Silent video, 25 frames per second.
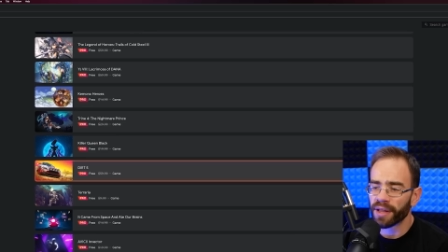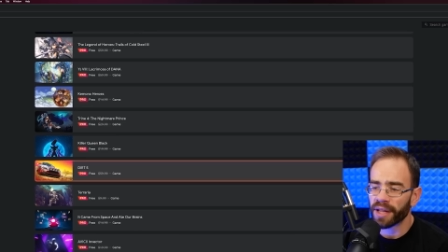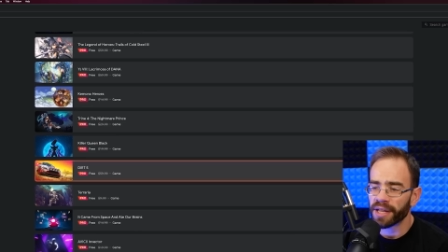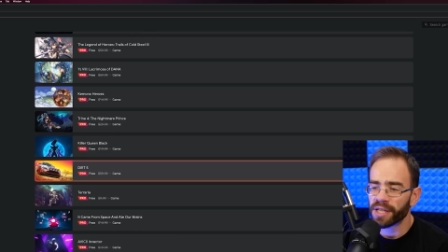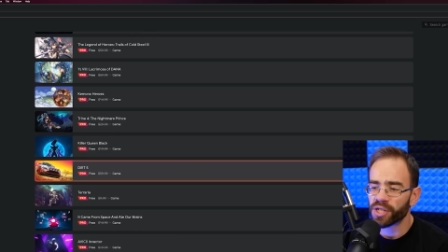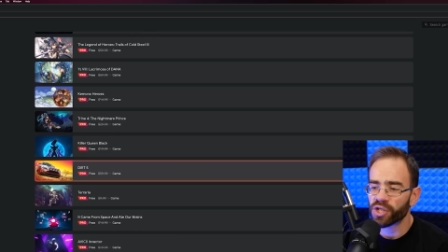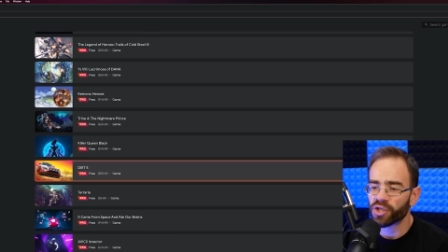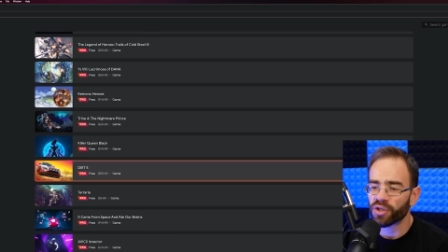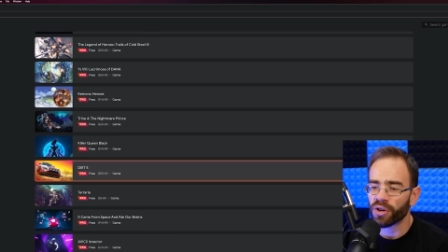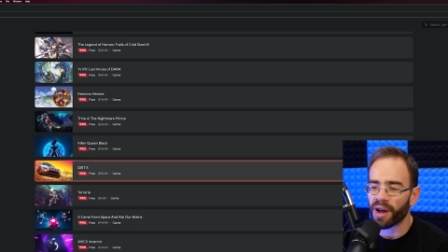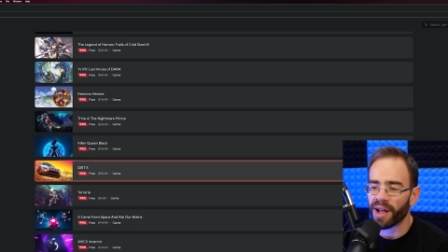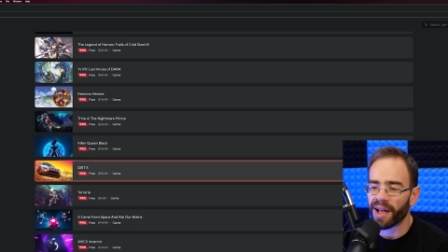
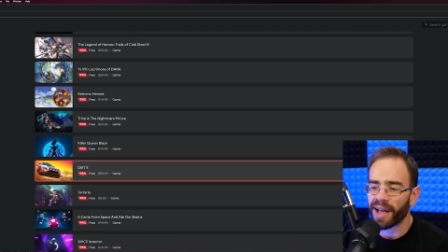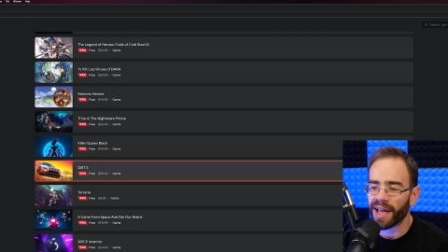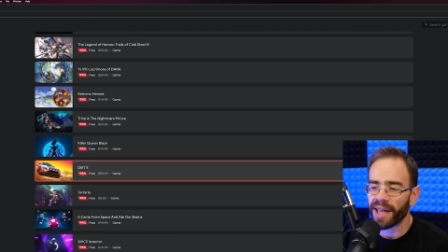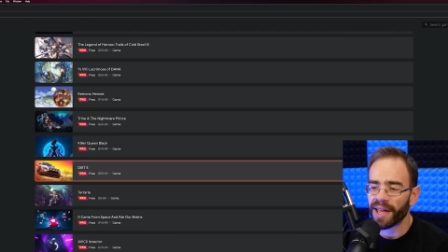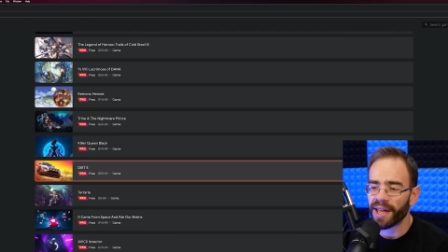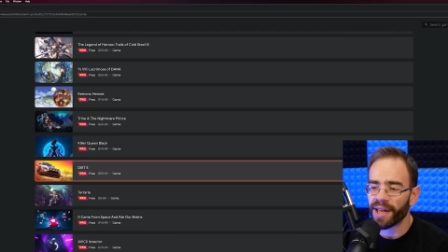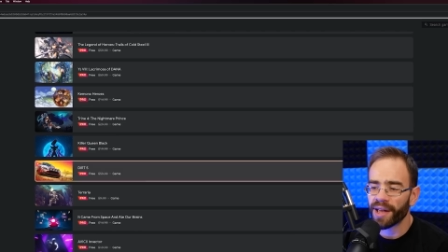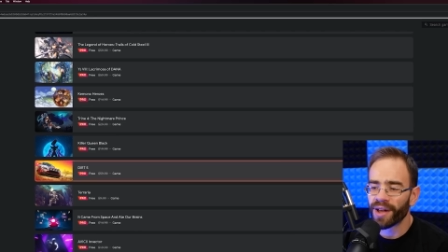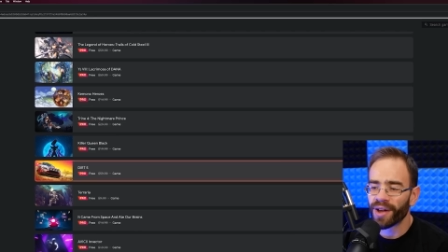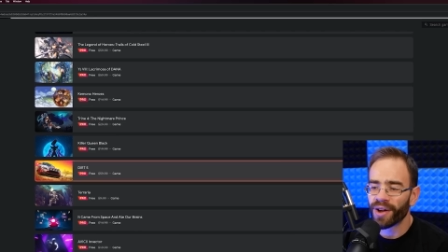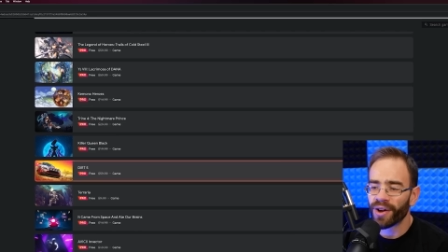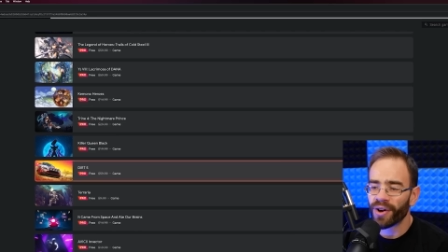Let's
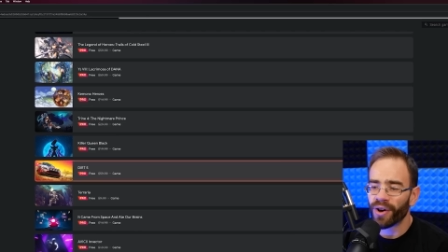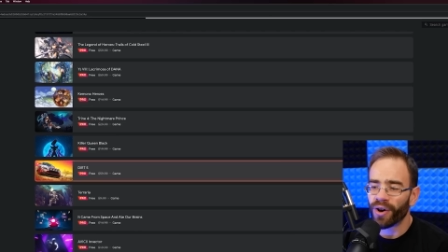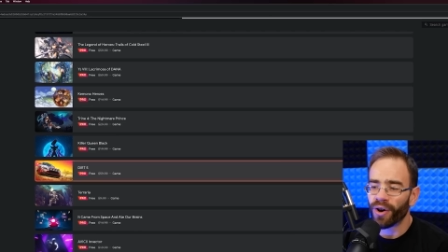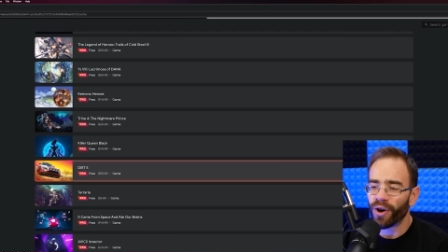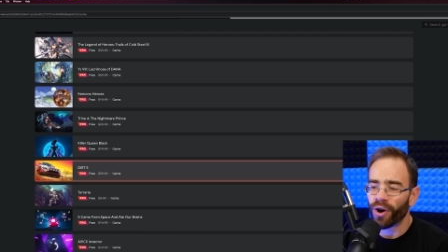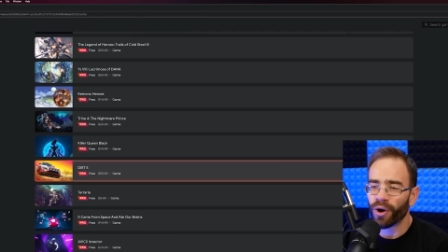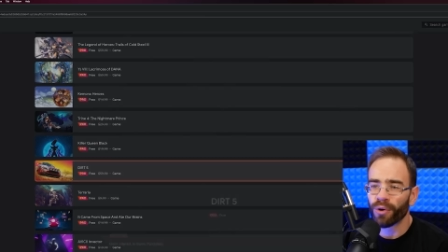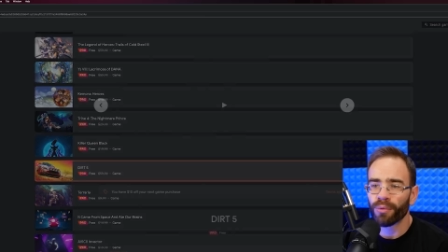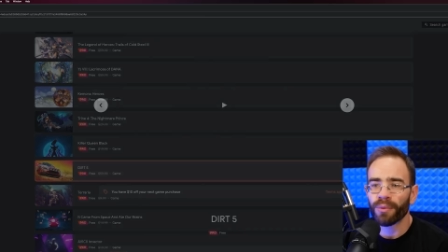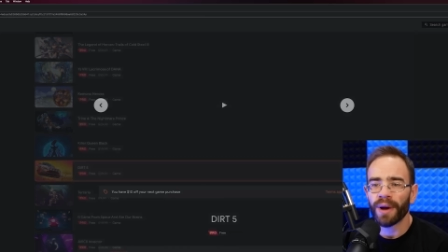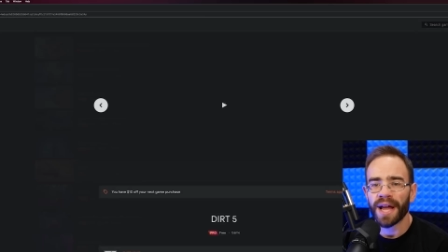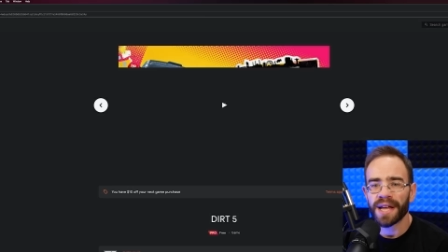try
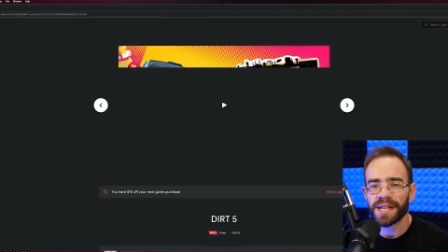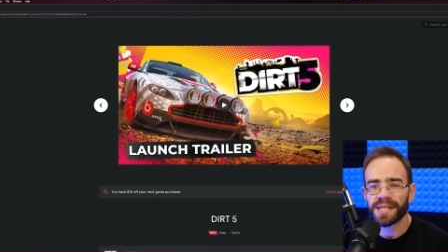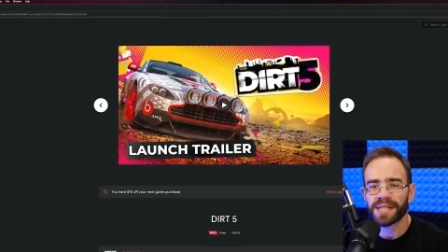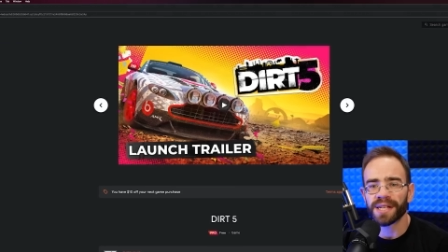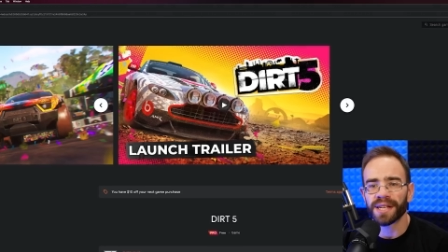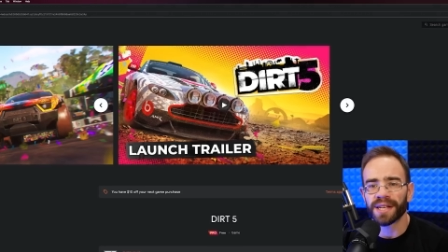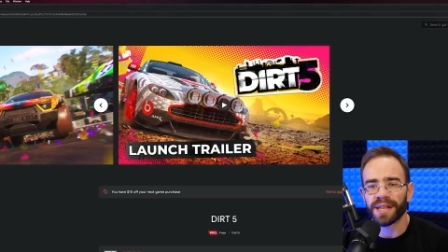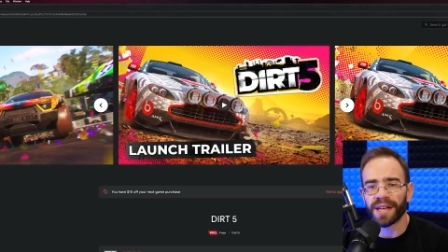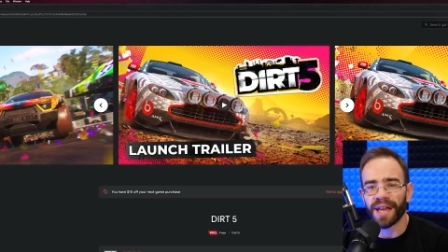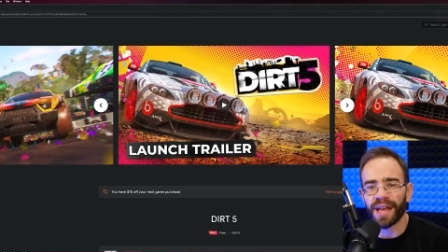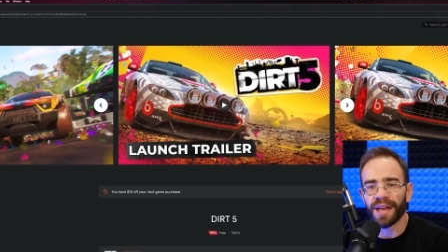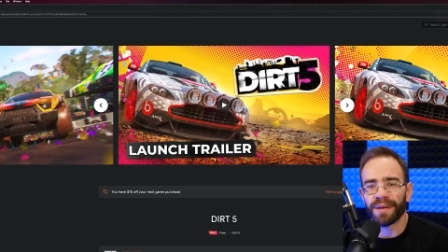a
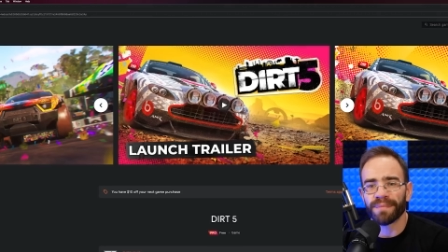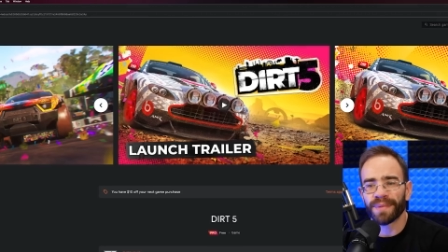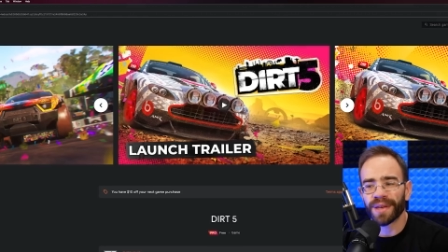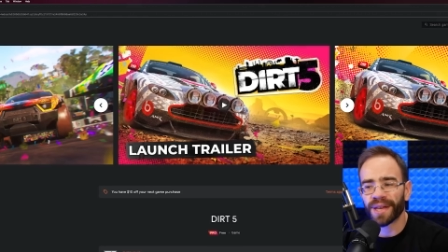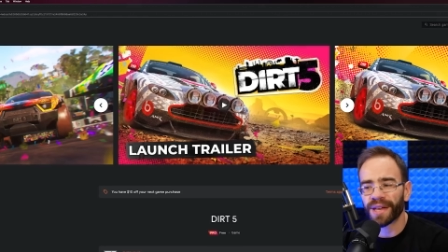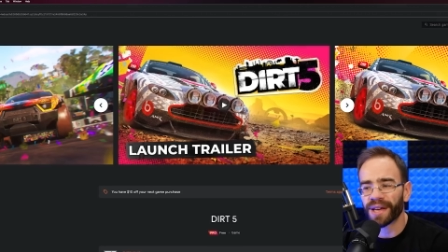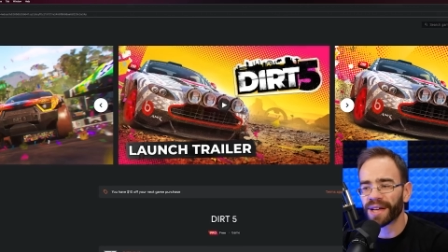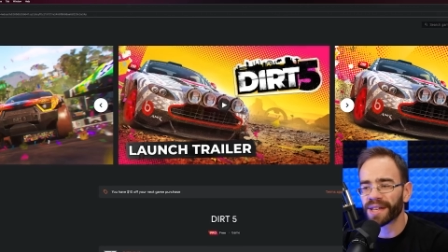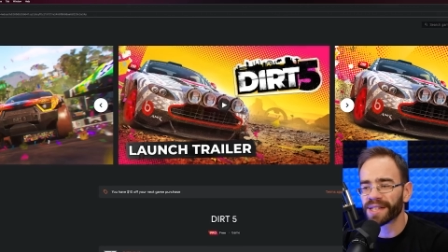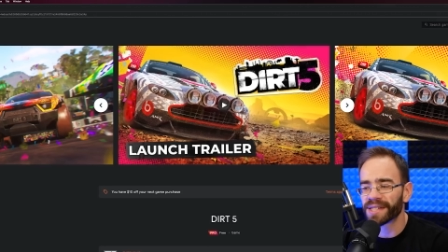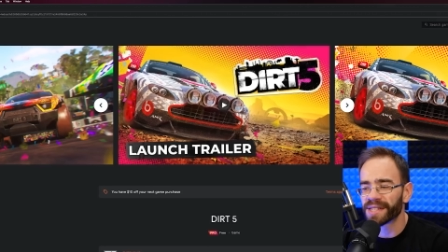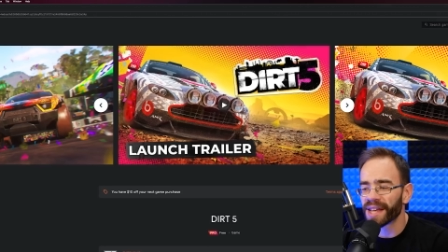racing game,
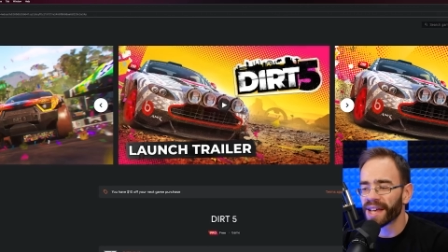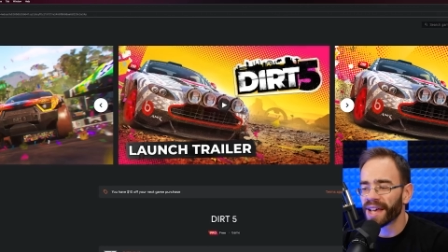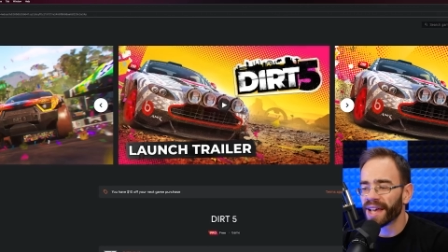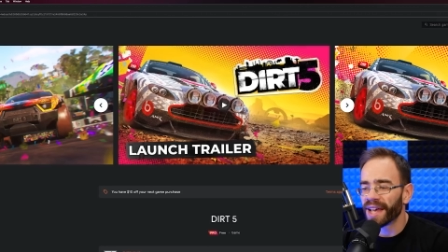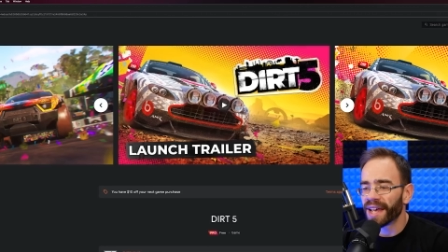because